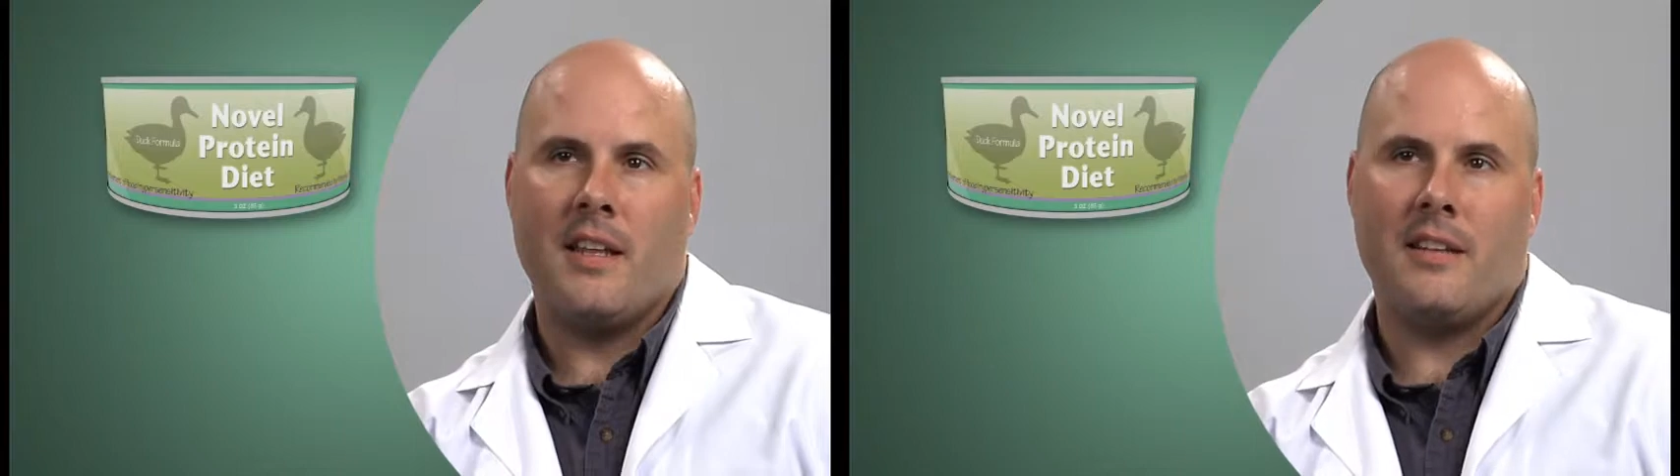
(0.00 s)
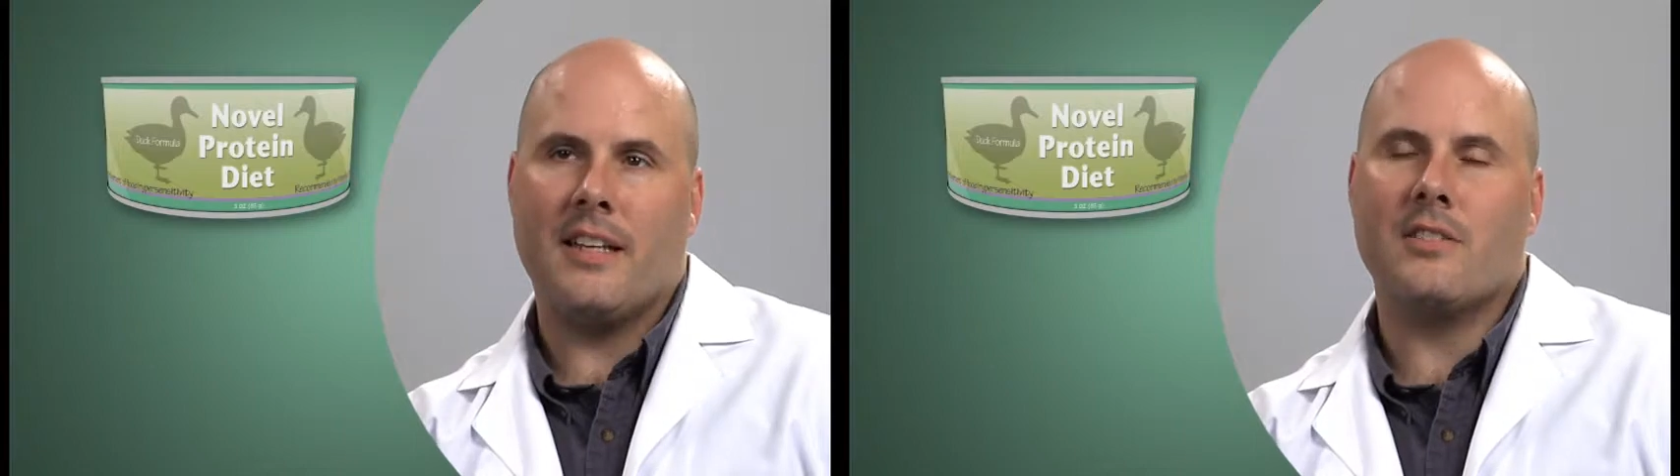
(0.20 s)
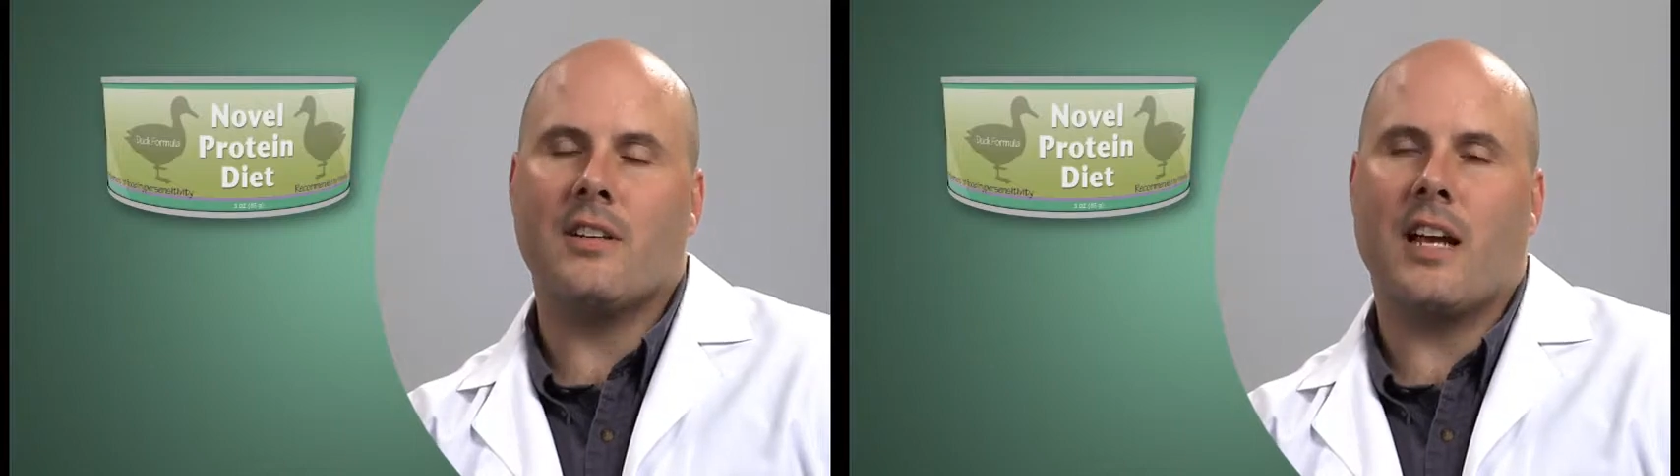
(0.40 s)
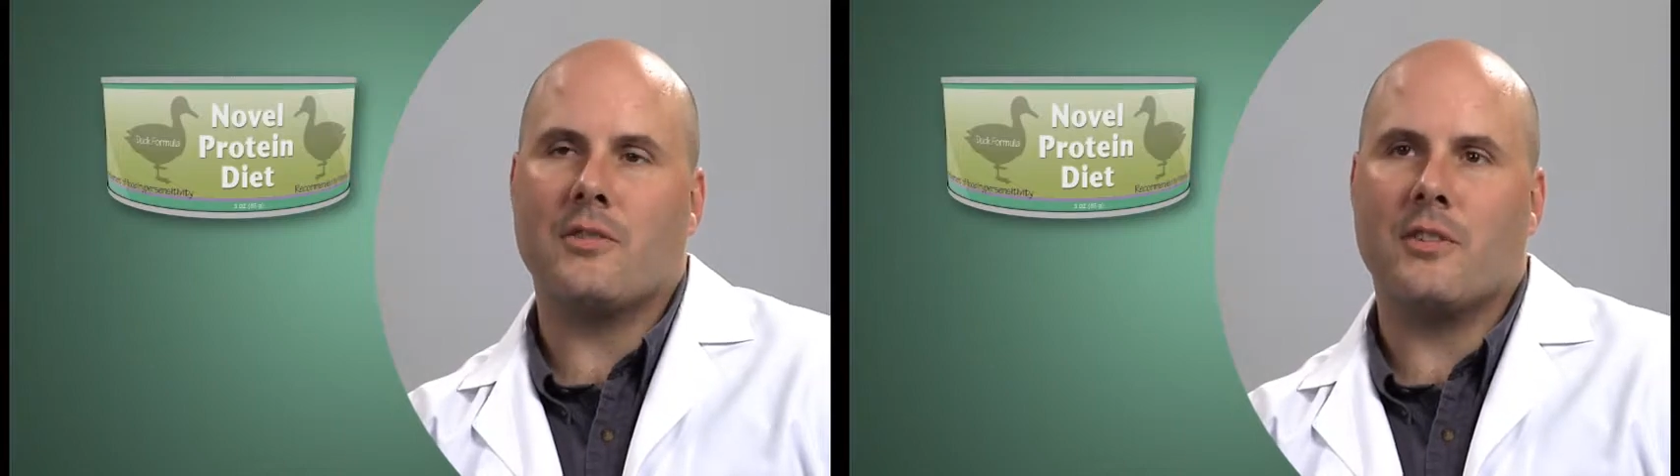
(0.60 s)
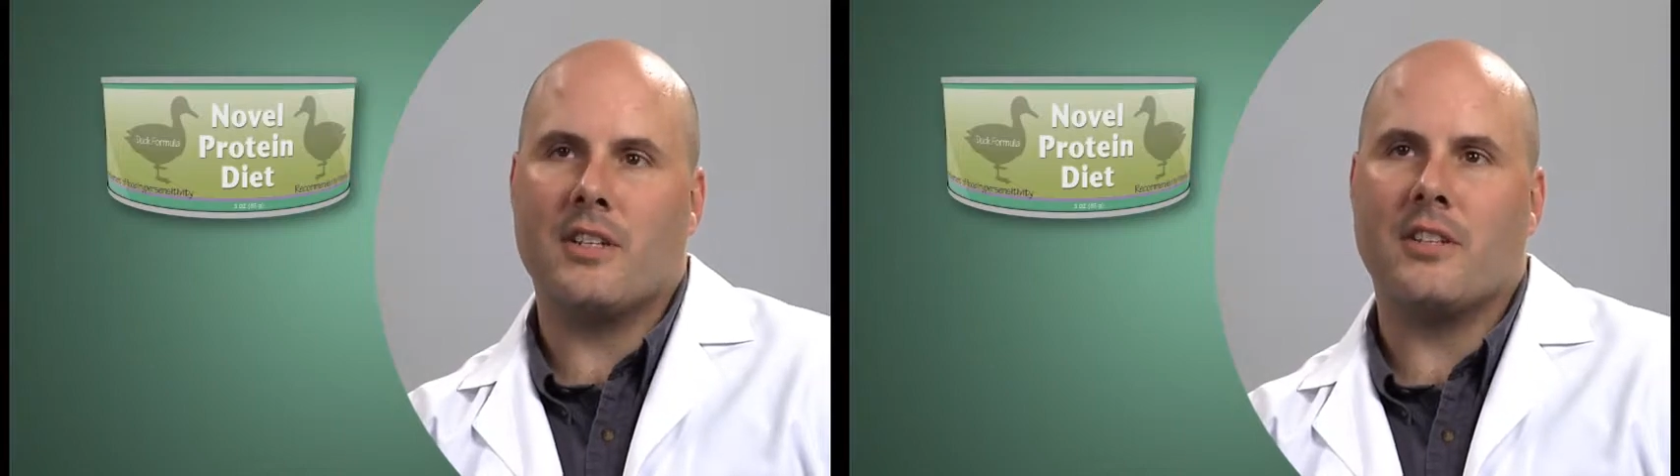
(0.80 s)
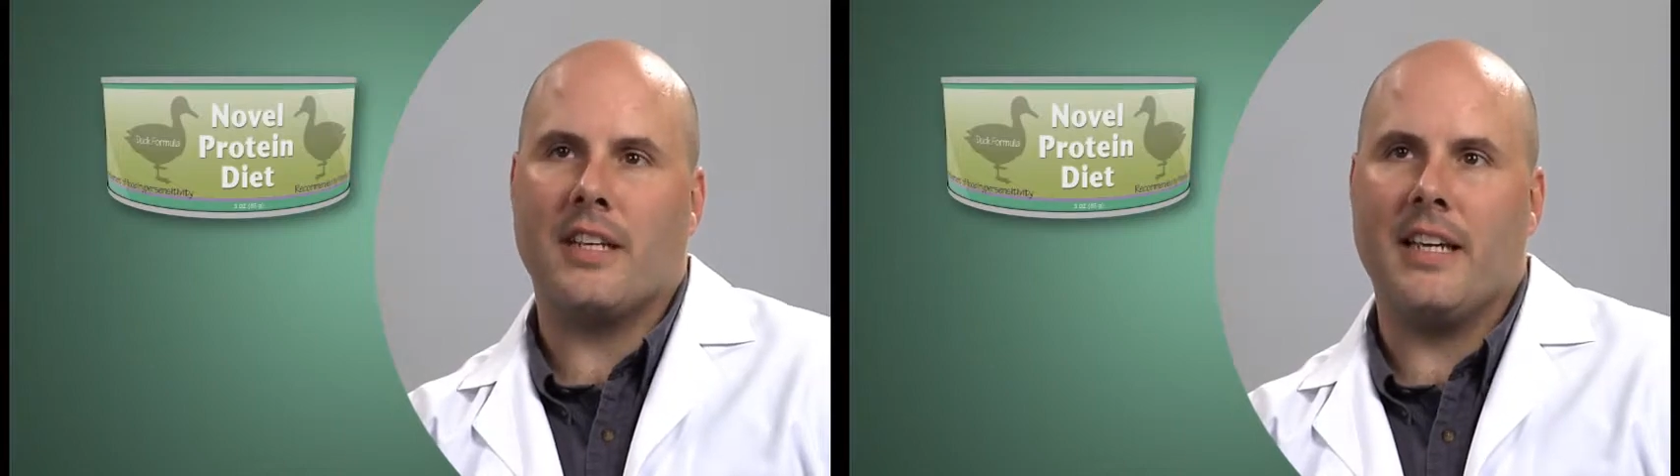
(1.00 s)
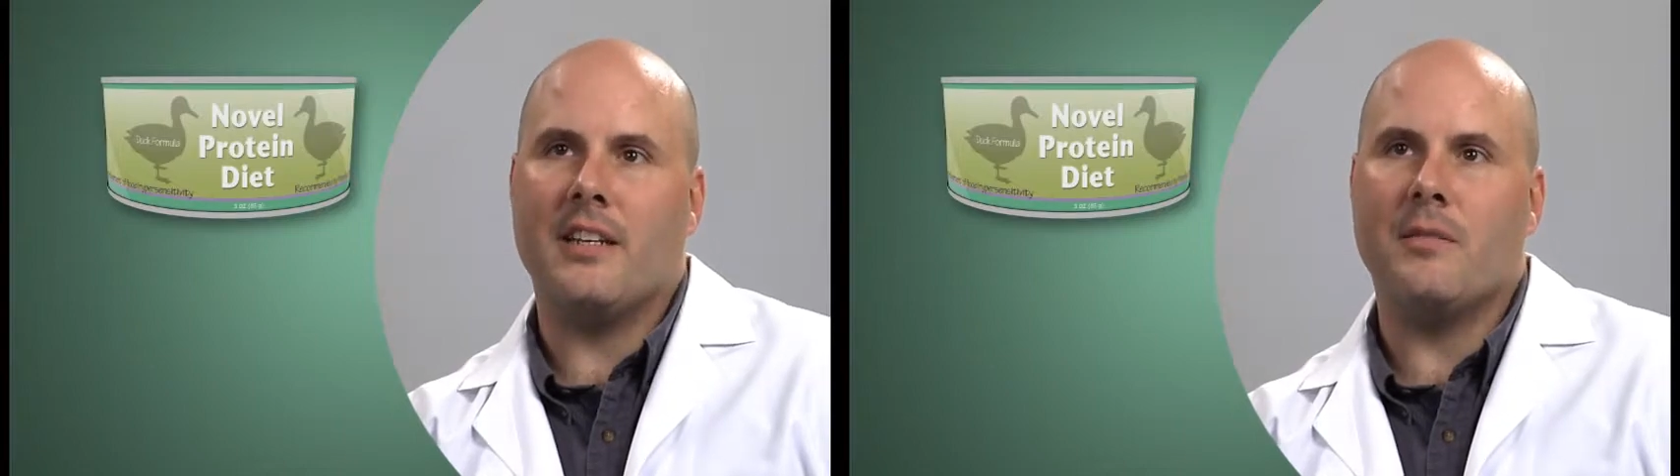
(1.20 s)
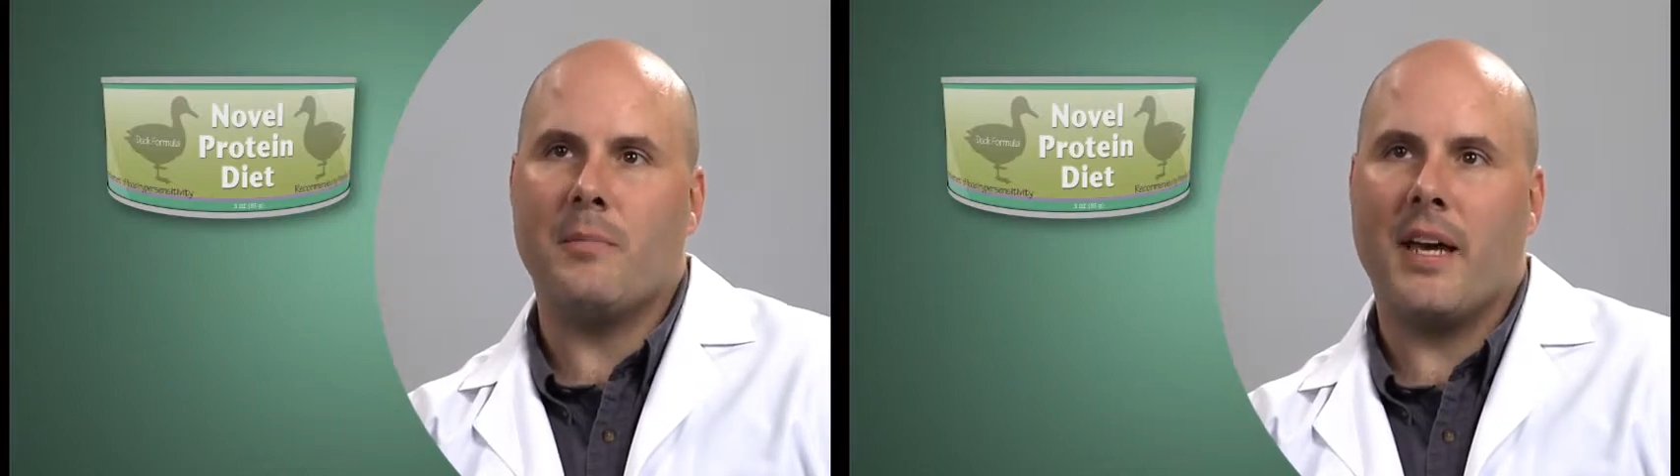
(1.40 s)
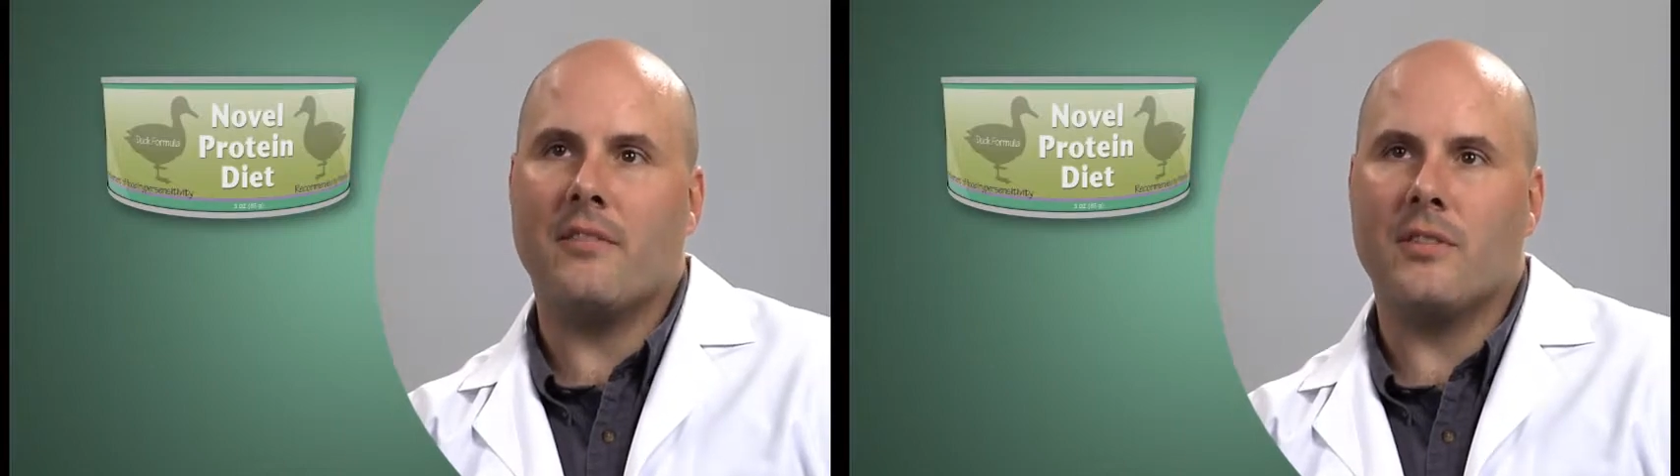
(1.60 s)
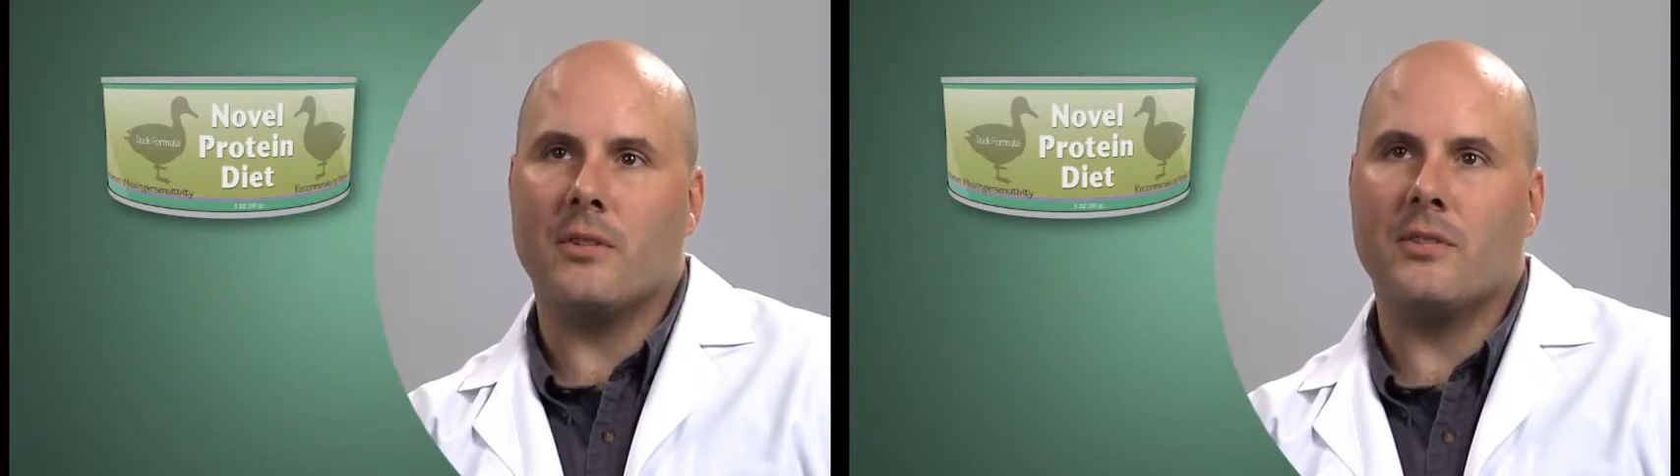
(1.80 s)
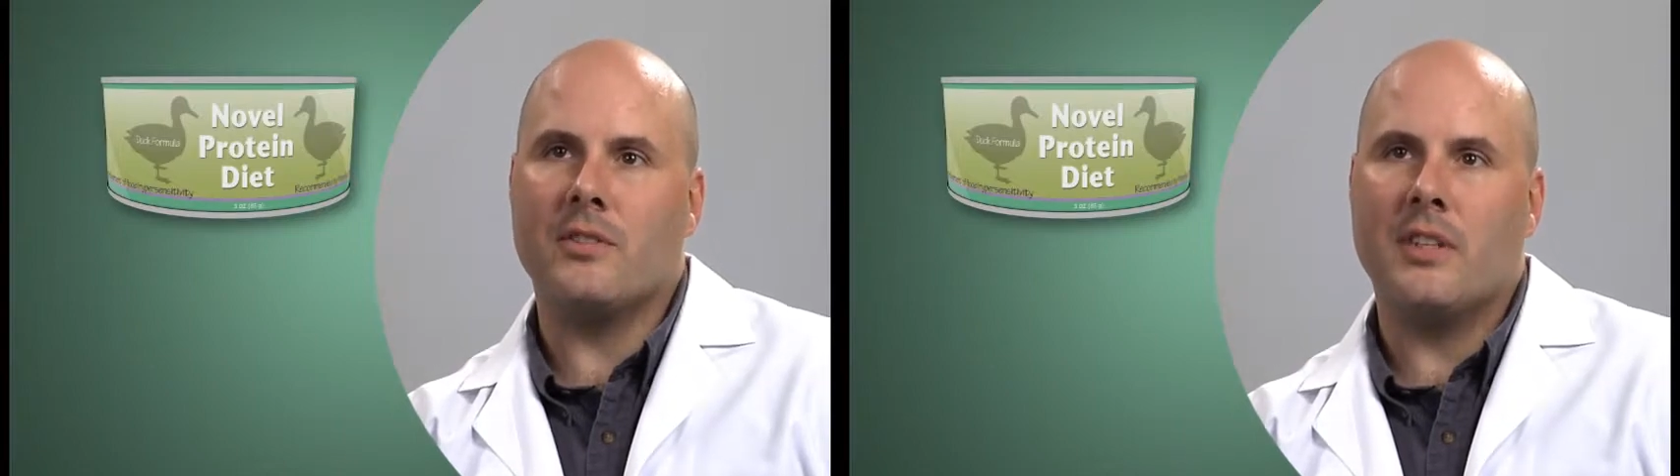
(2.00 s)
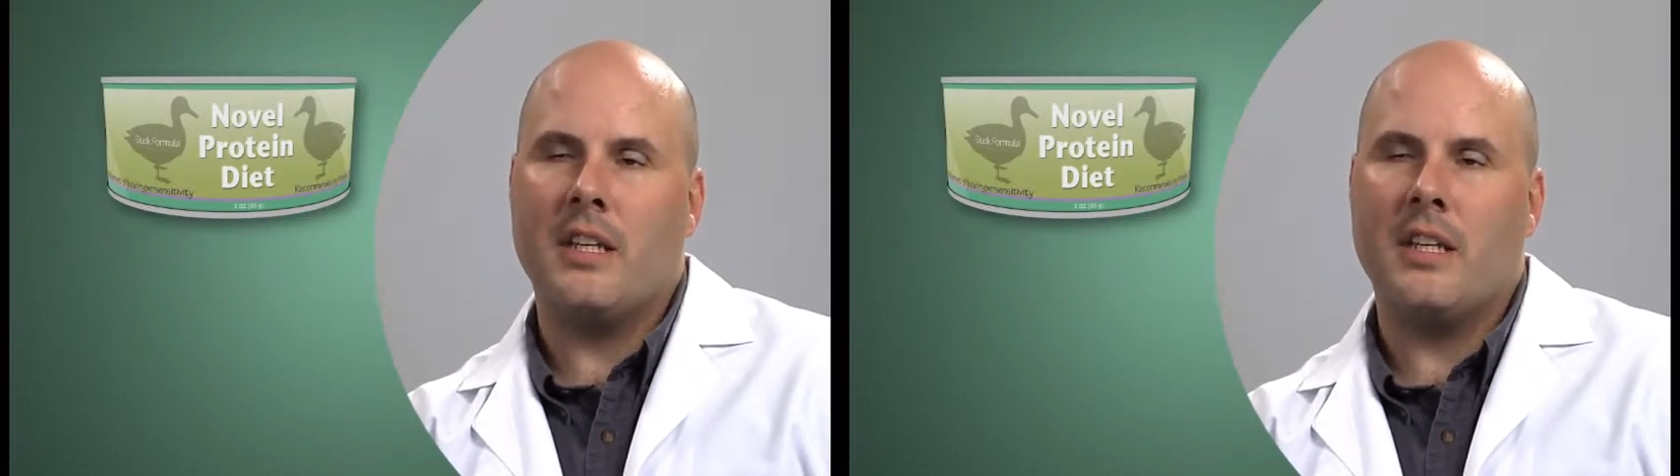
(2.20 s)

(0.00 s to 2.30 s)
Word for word: things that are not traditionally in pet foods.